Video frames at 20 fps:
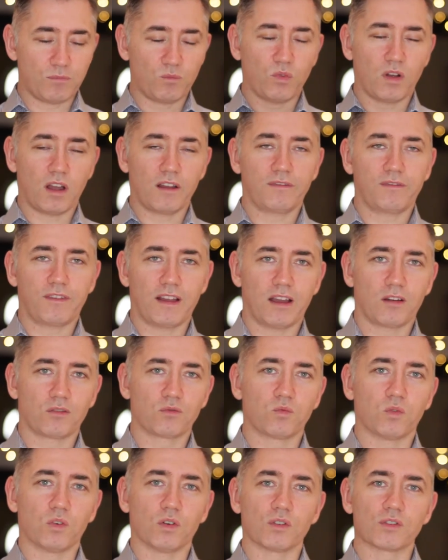what I
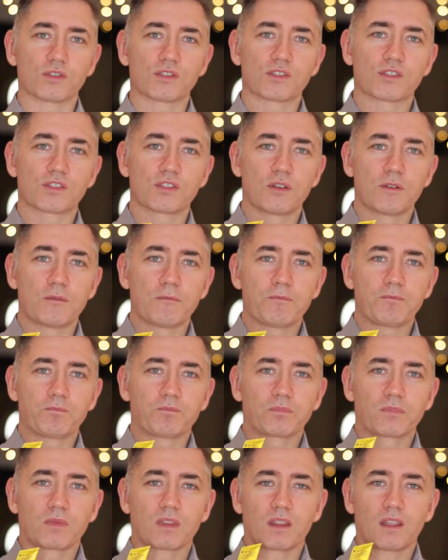found was
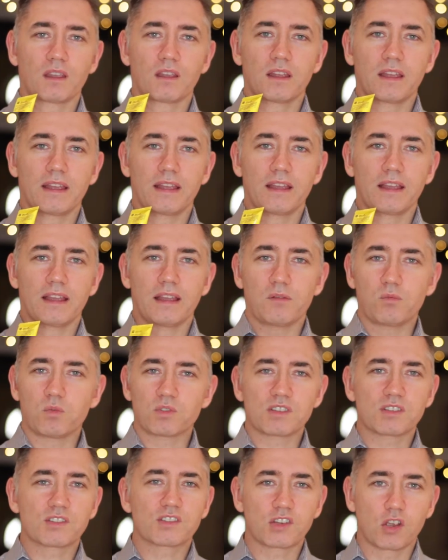it
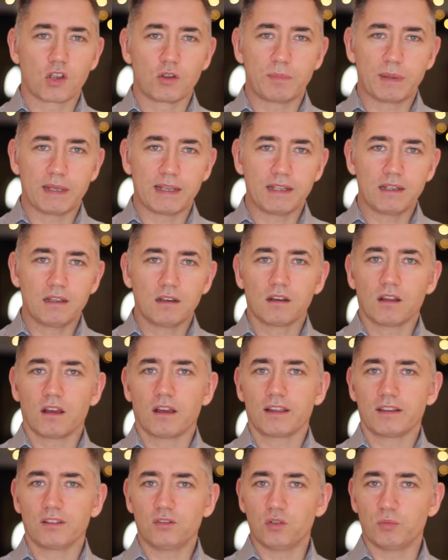wasn't soapy
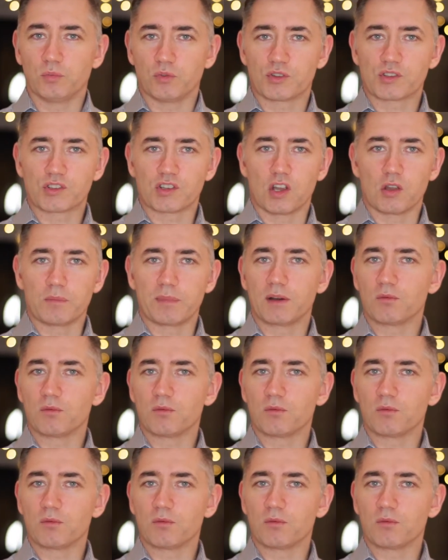like normal soap,